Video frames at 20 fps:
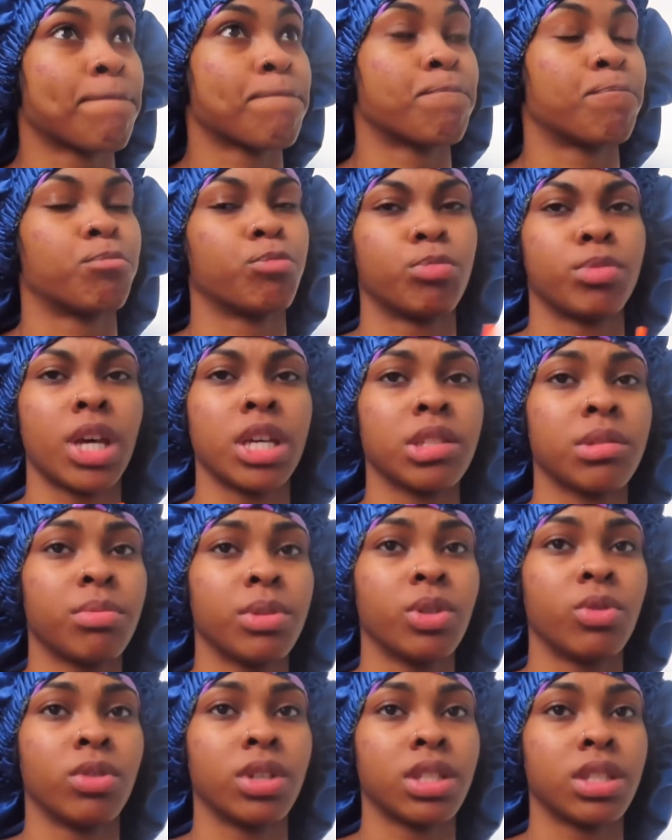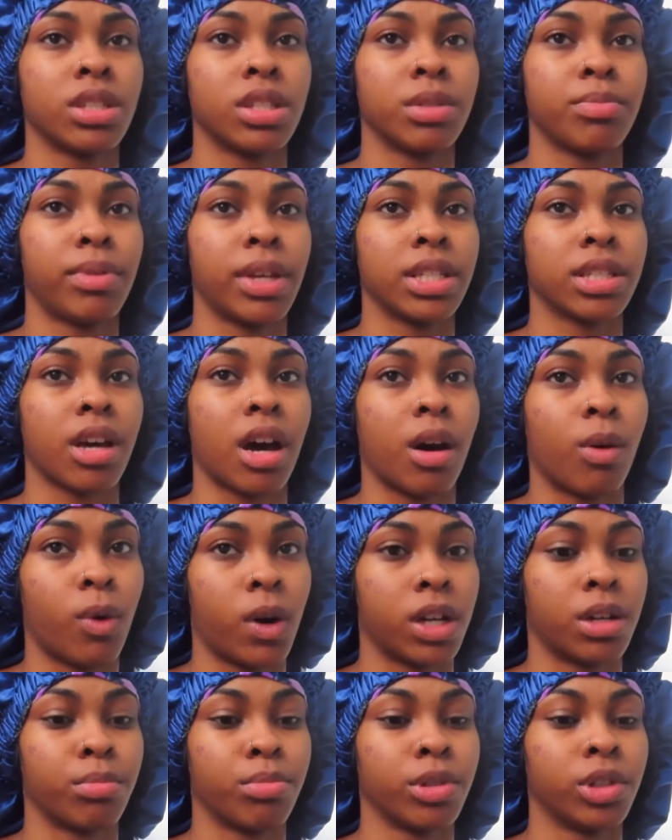I'm supposed to be going to this place called
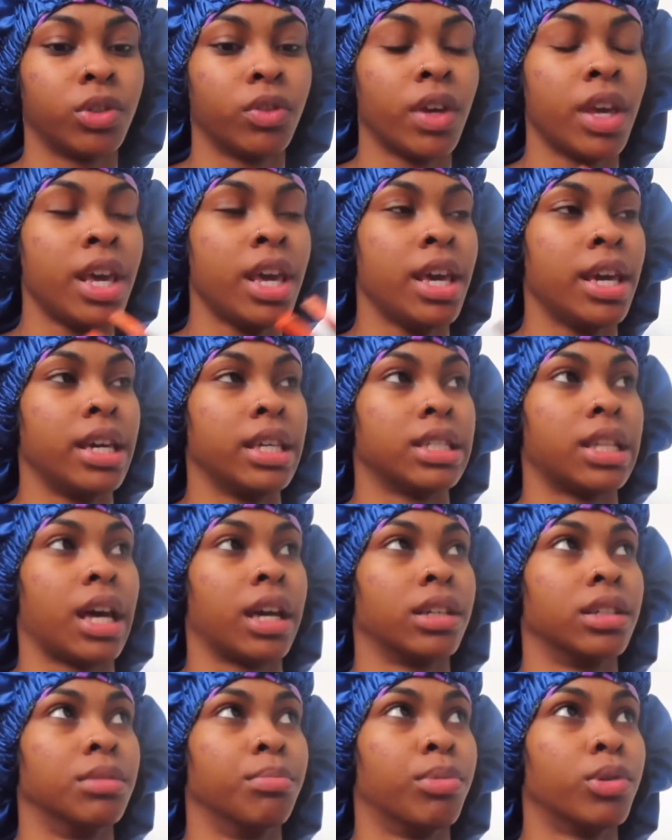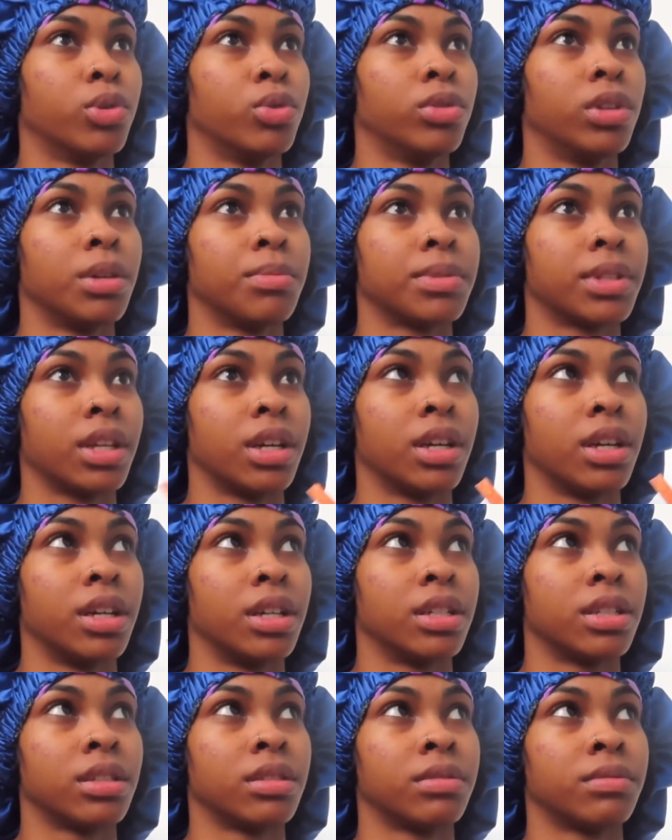Waterproof. It's like a pool upstairs.